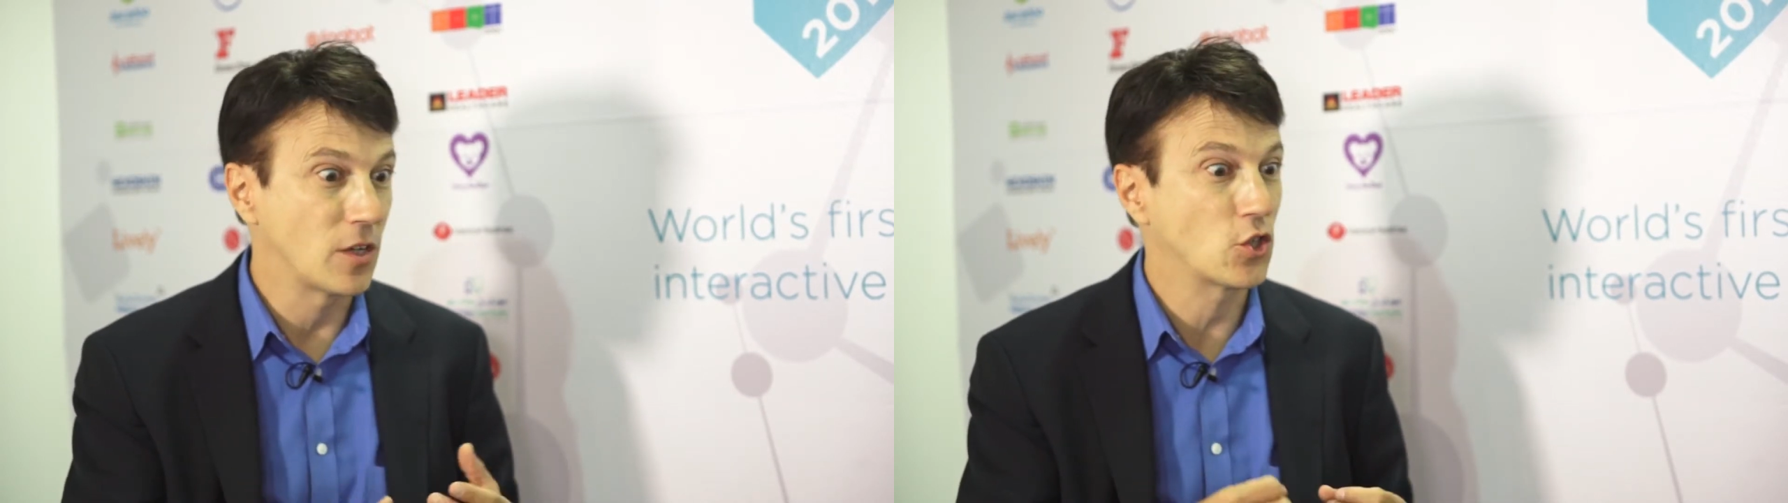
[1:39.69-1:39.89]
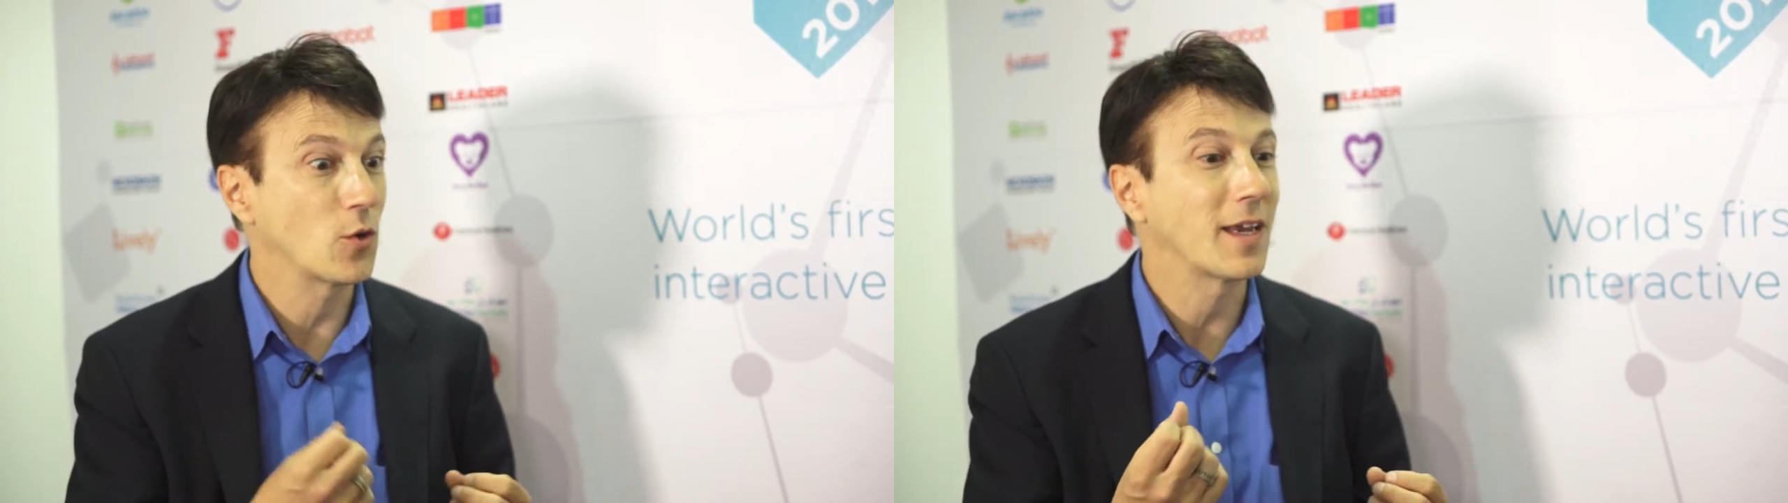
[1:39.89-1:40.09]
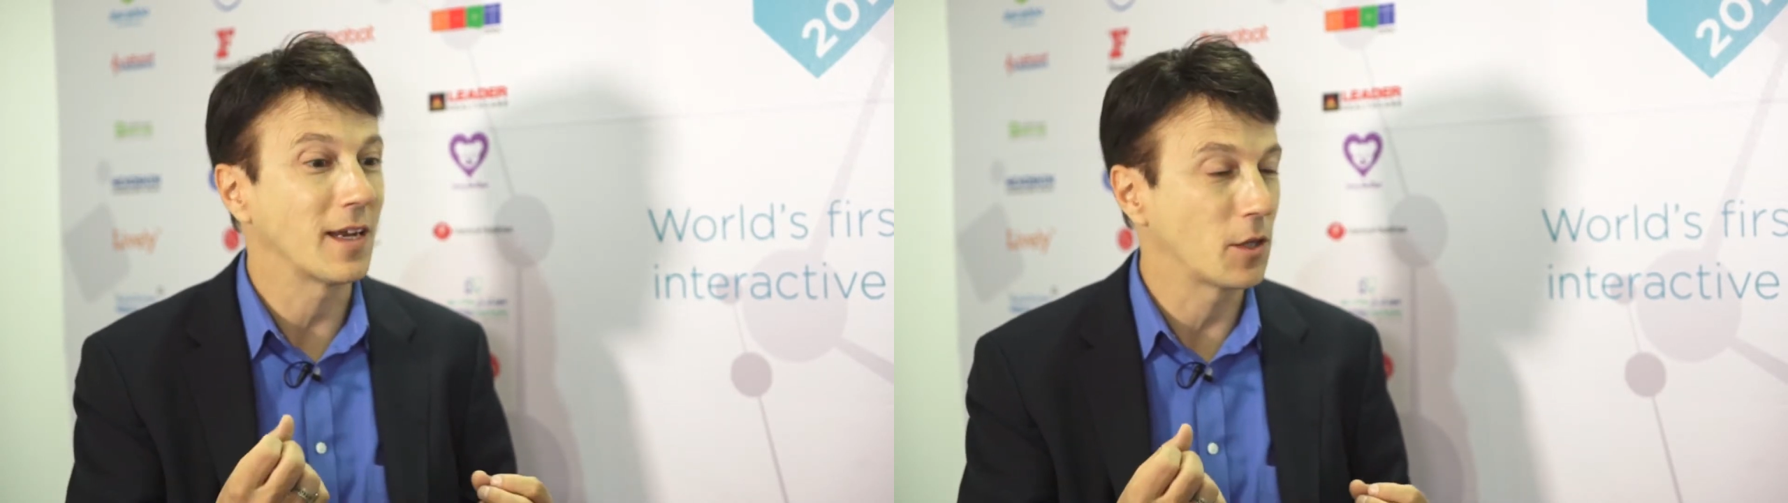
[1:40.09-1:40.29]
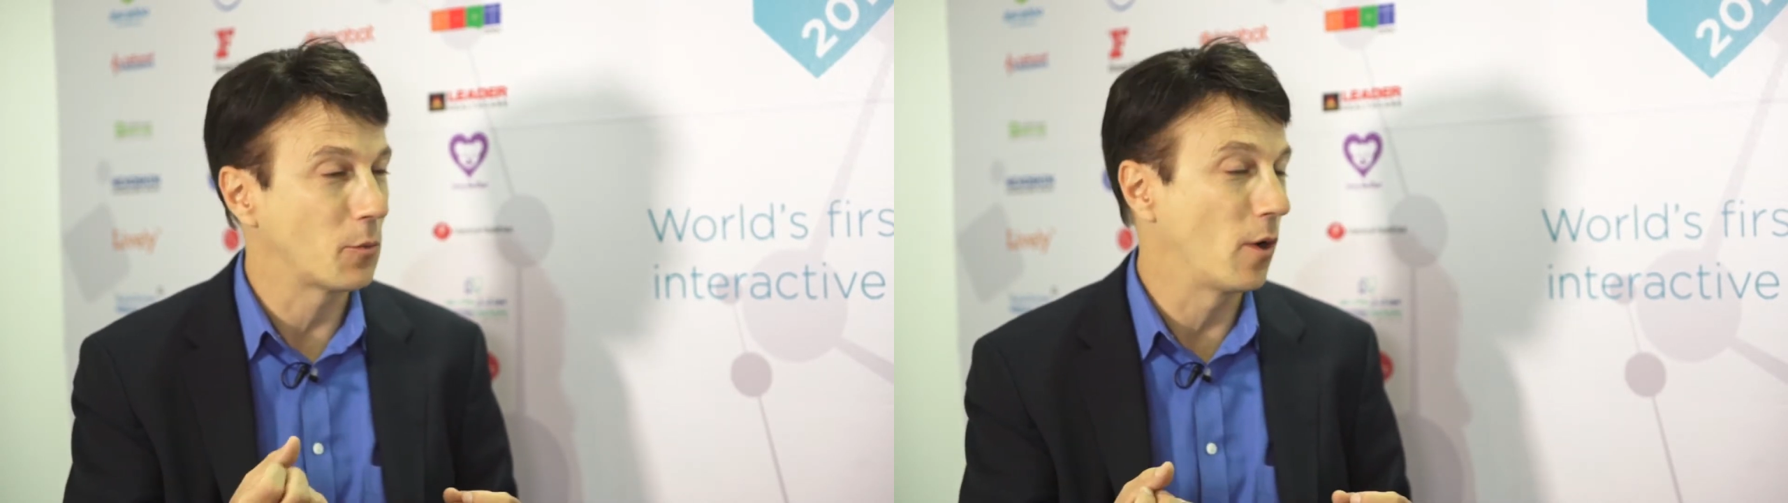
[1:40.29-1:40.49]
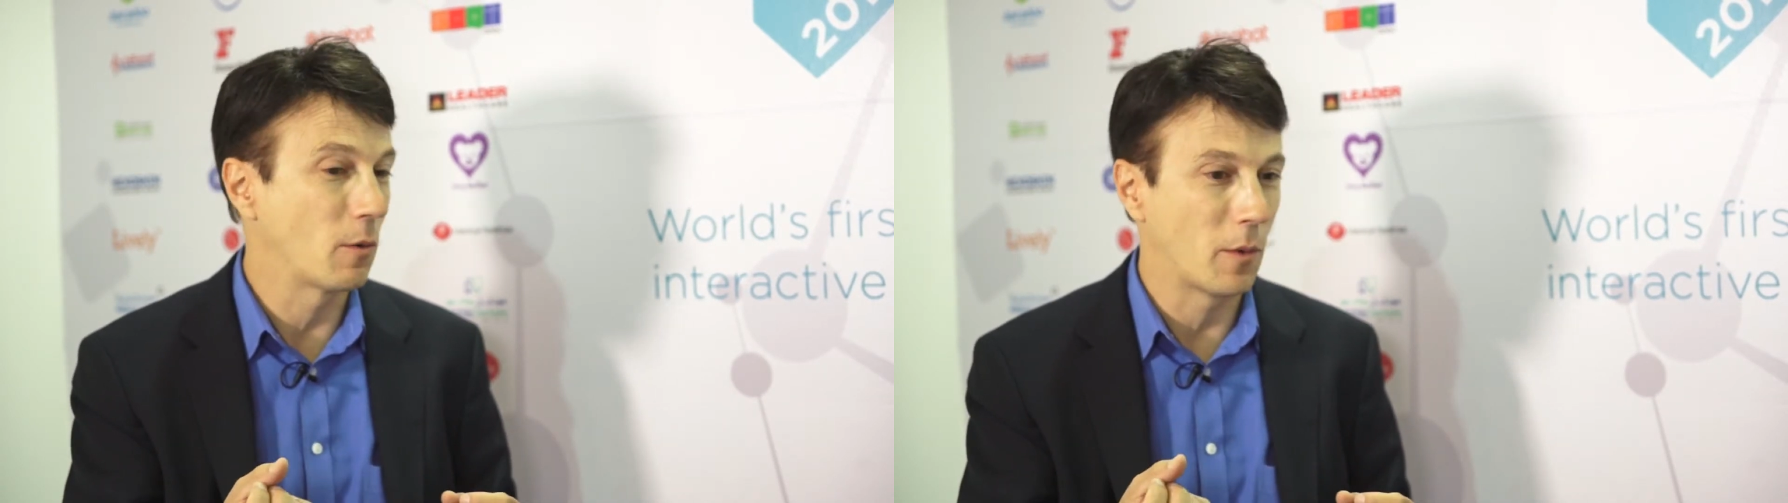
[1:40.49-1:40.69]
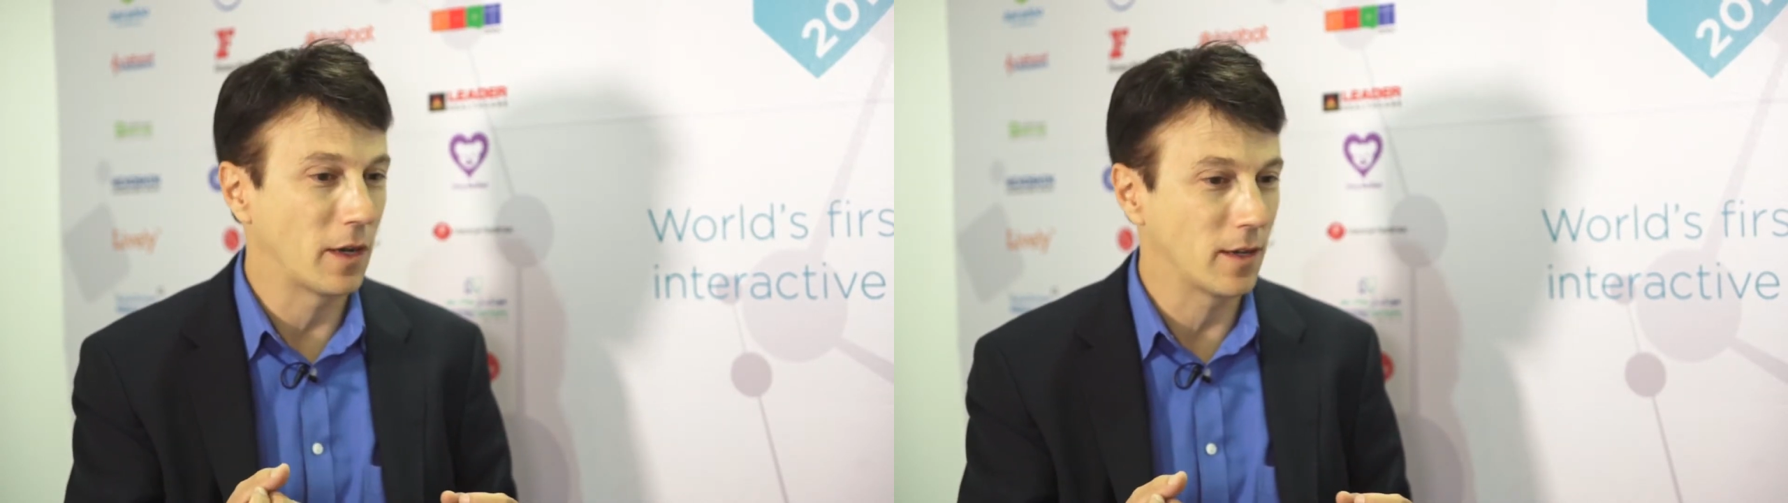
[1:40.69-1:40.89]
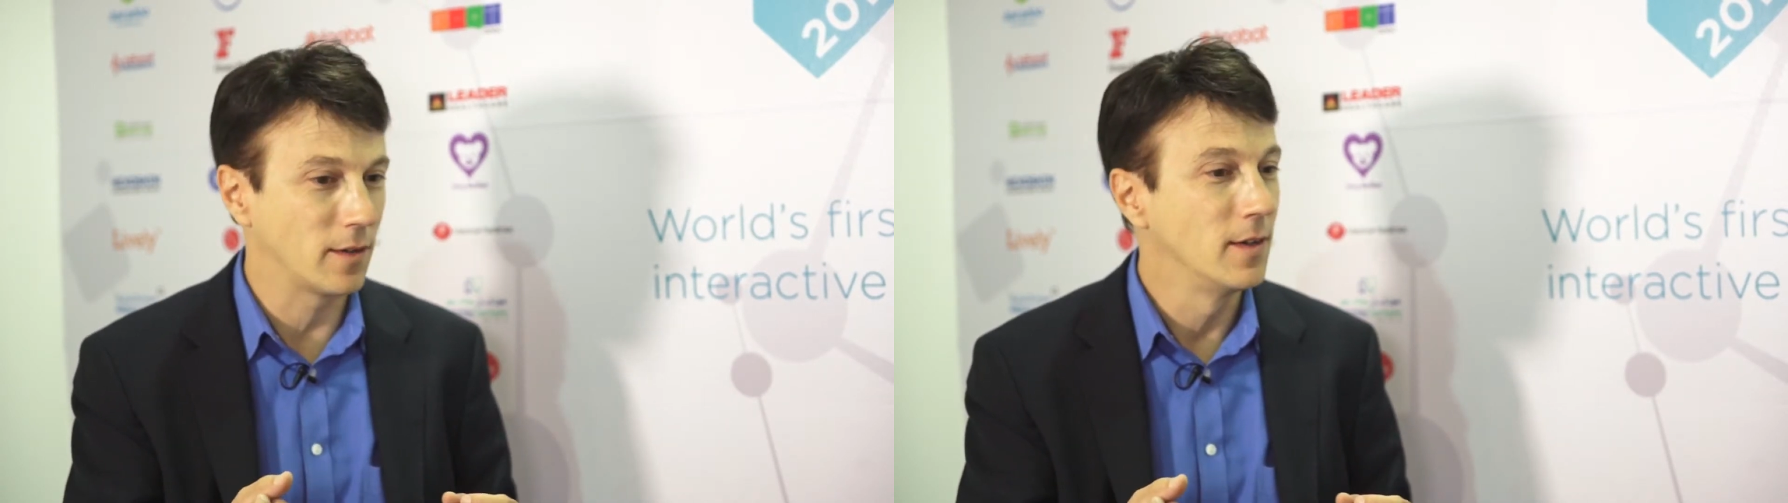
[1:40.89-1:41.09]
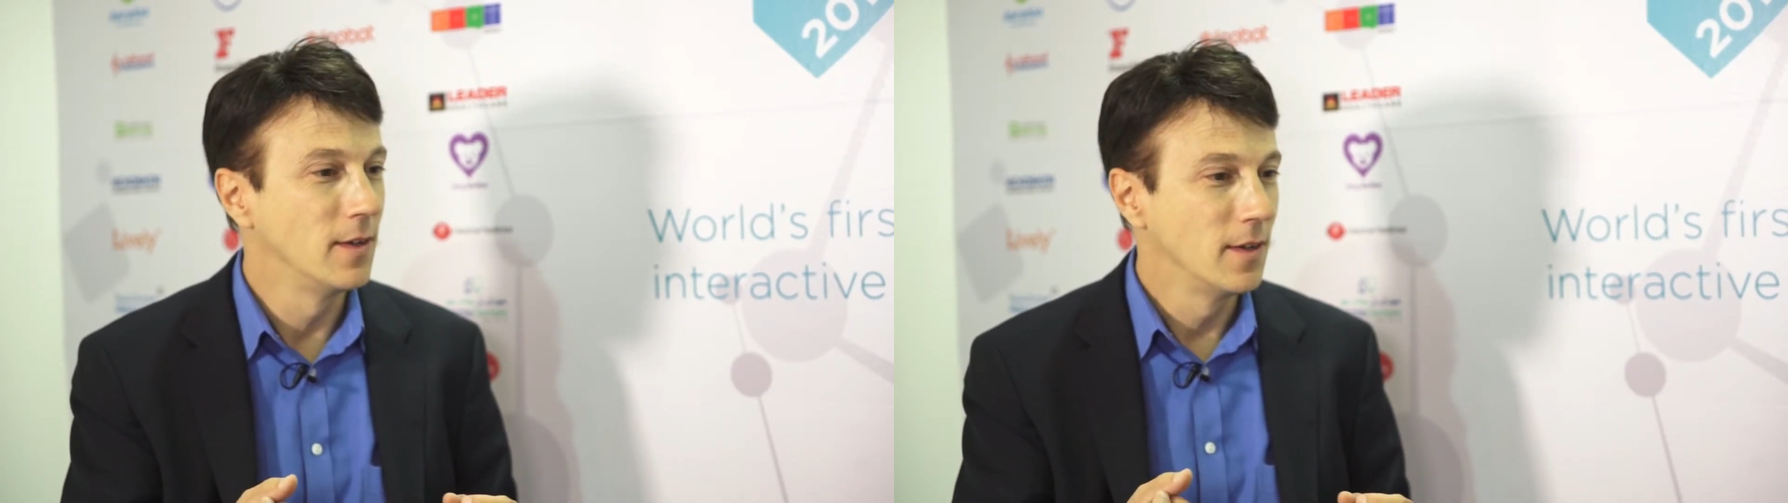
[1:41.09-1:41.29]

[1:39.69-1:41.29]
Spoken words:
and shrinking to the point where we can